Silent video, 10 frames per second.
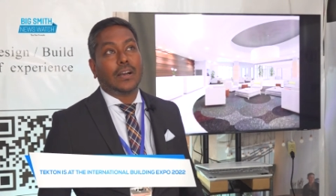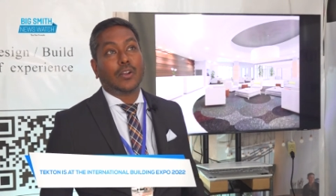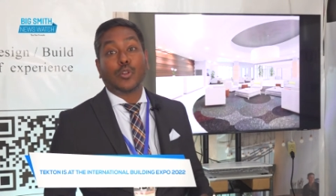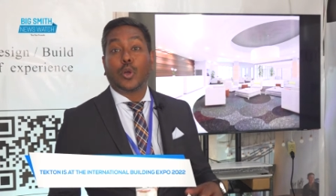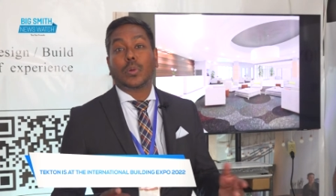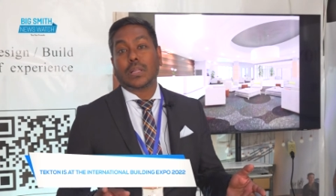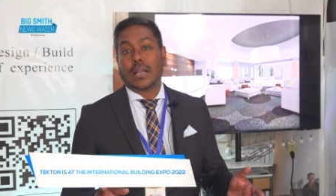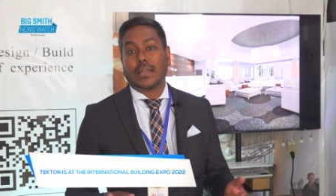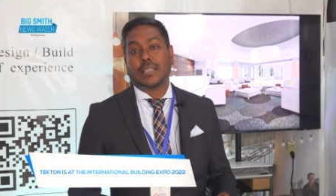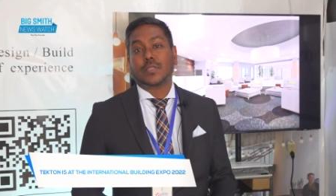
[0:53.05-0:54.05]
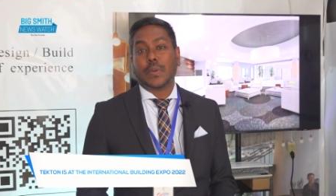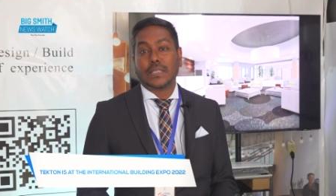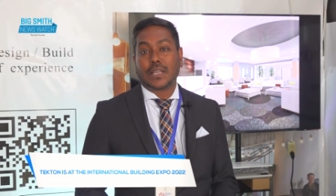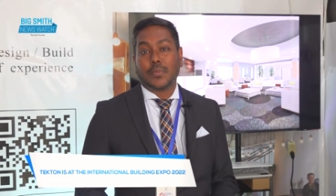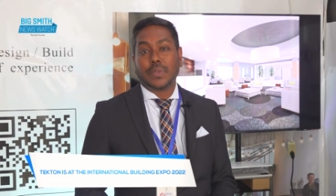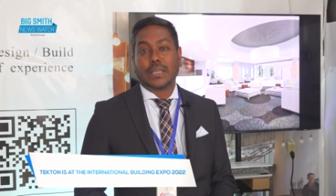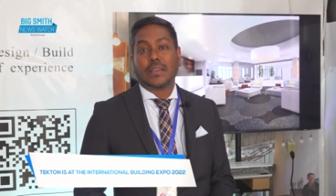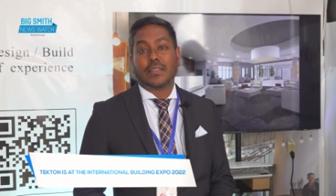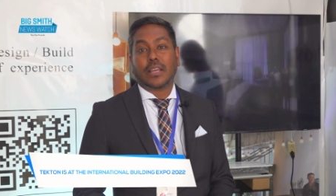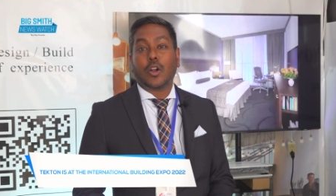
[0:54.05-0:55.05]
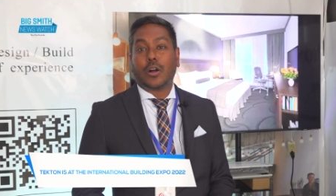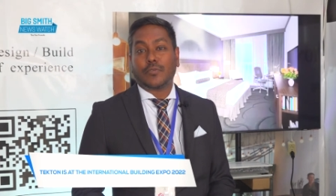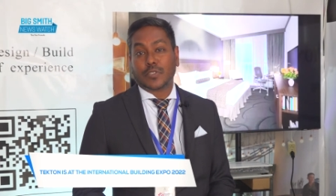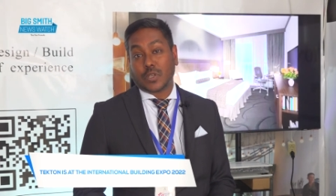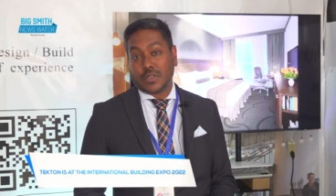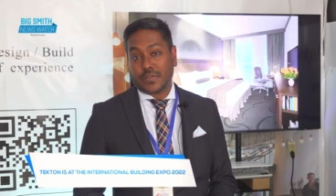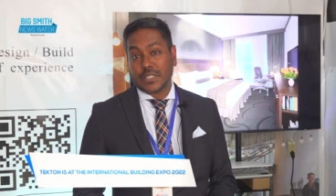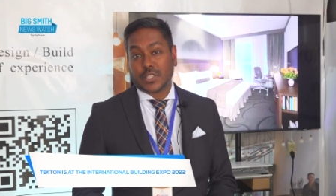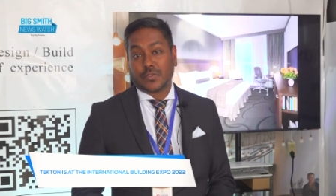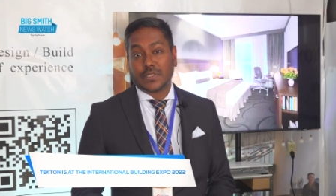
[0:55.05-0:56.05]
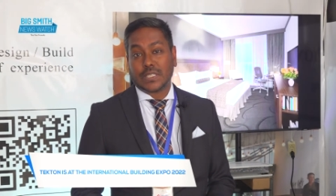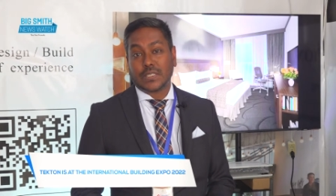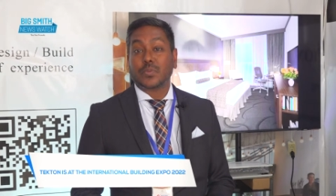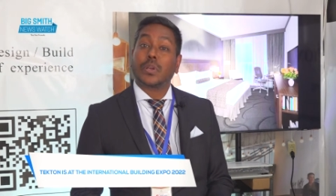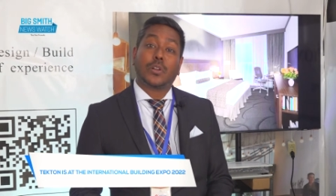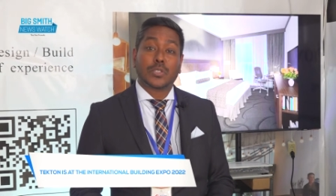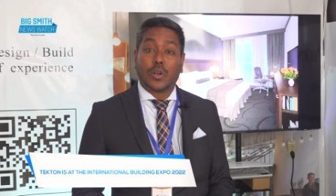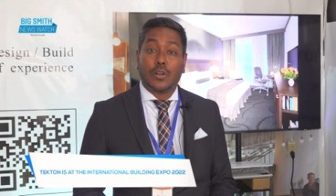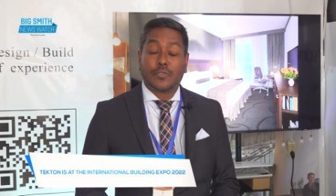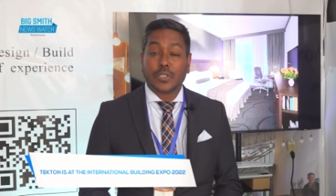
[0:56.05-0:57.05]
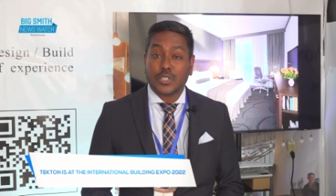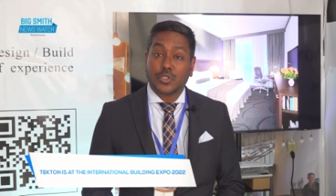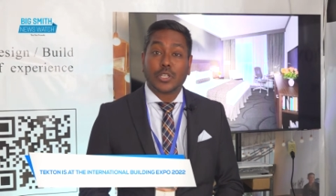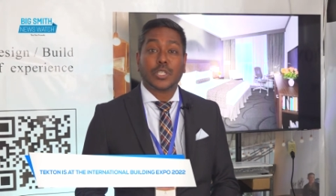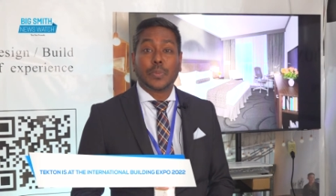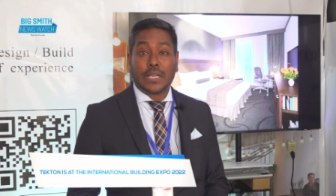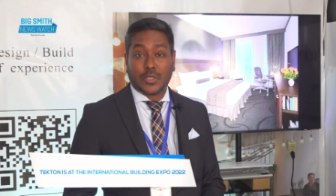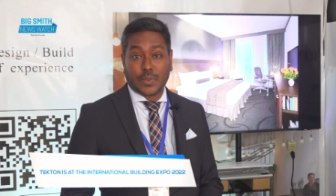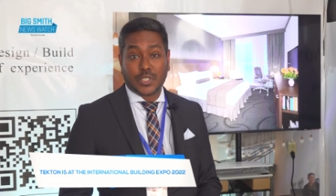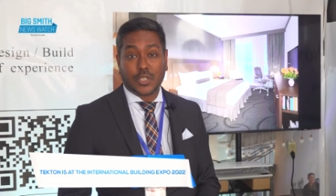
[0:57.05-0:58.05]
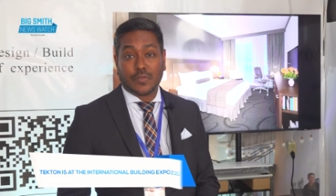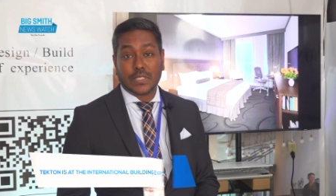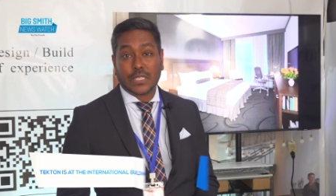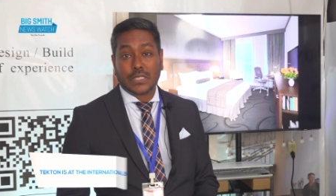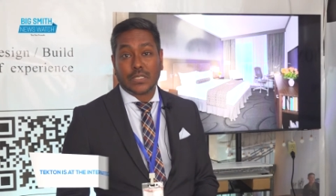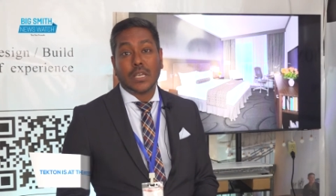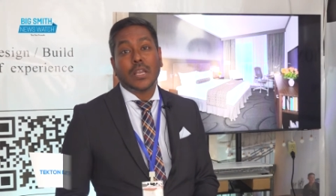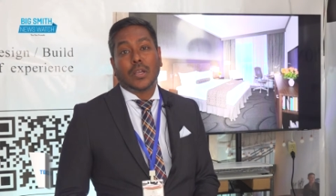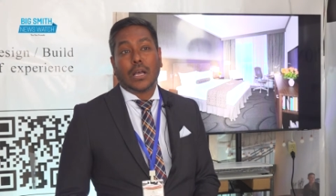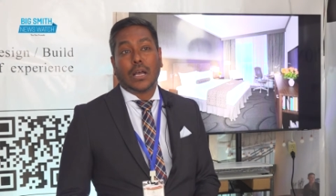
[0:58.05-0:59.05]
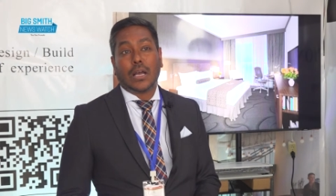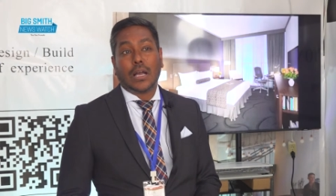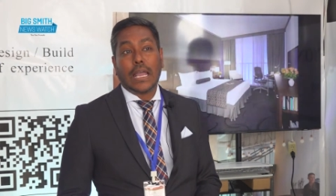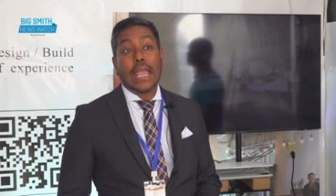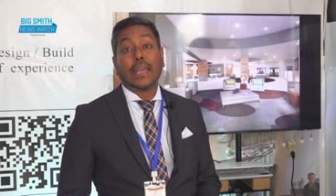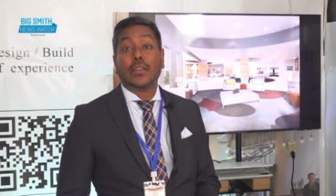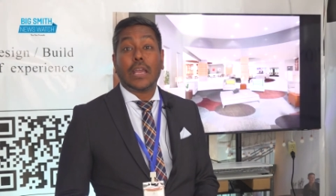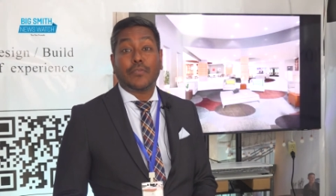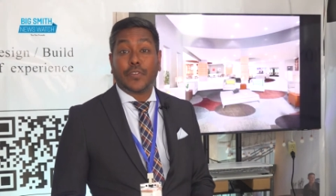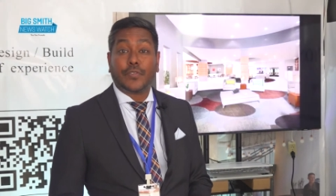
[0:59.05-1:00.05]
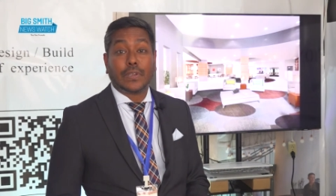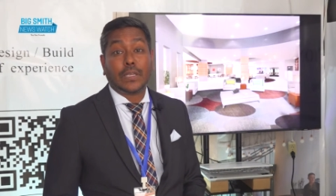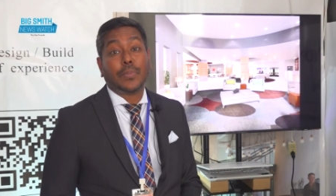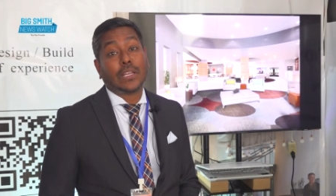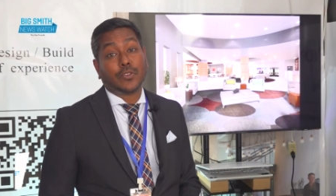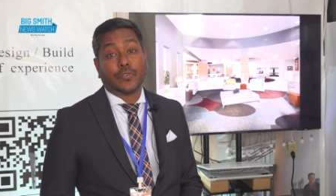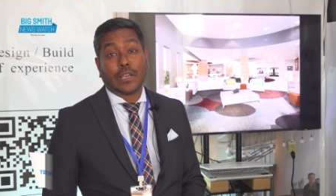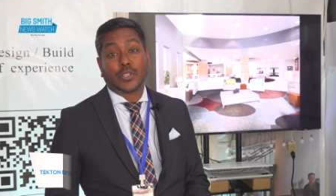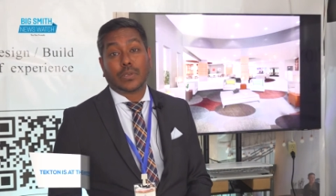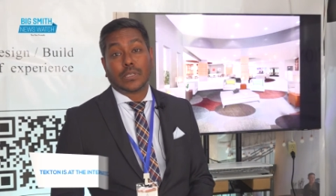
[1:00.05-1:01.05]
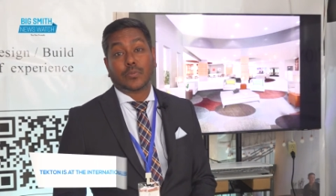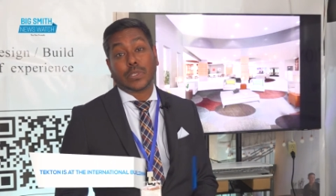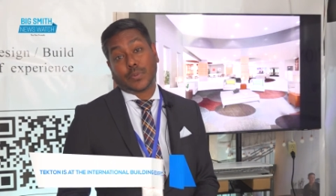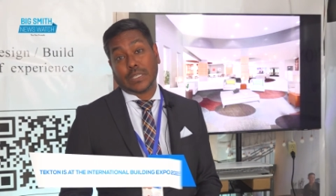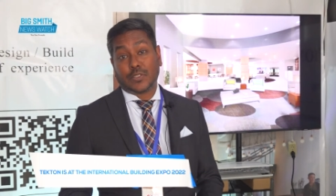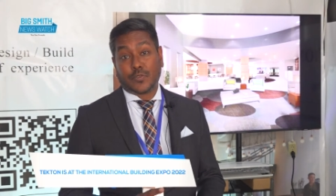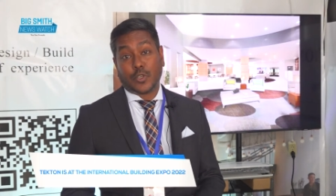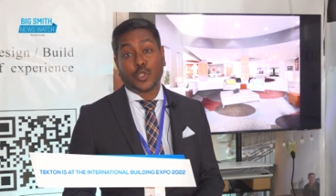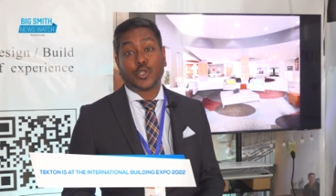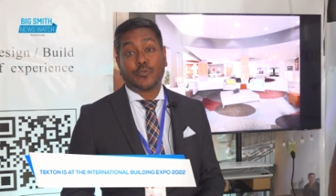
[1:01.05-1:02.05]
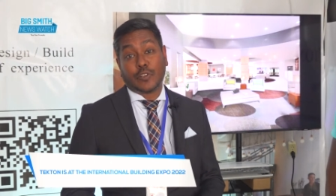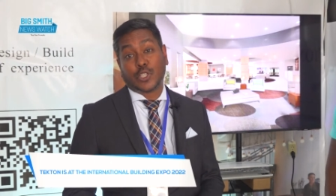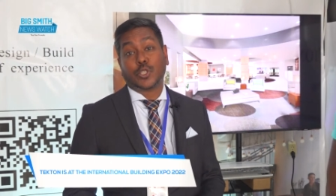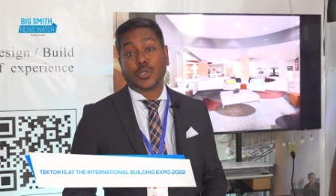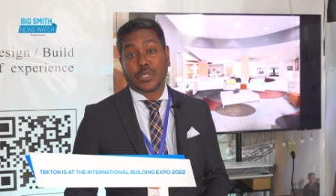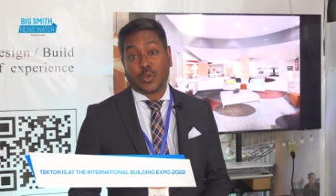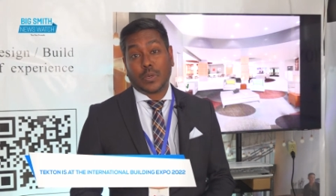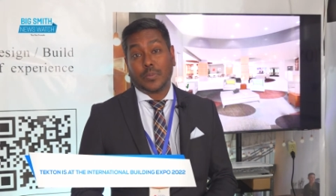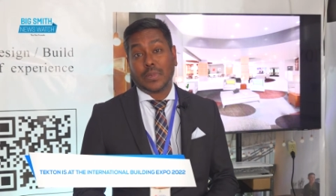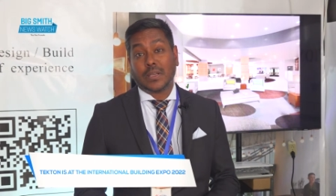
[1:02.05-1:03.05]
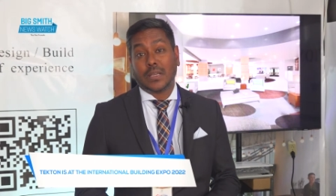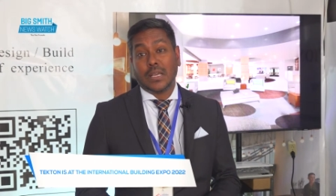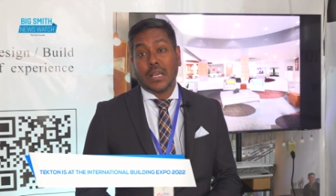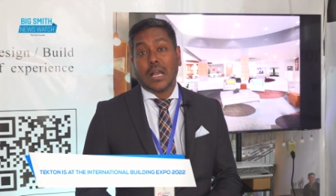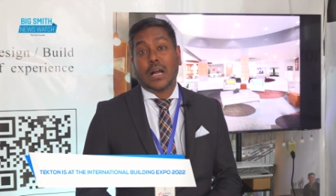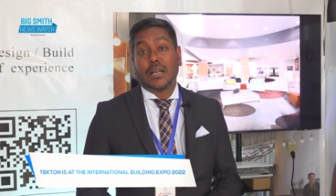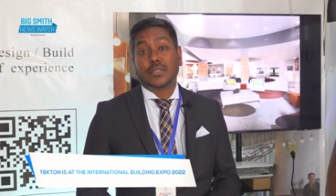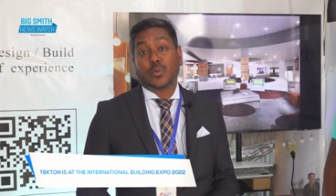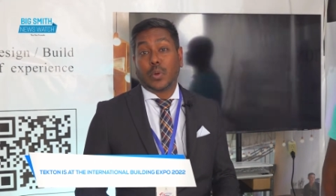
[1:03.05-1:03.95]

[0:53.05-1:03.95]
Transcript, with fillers: are local Guyanese-based company that offers all of these services. We also offer construction management services, uh, and FF&E manufacturing, which means furniture, fixtures, and equipment. Uh, so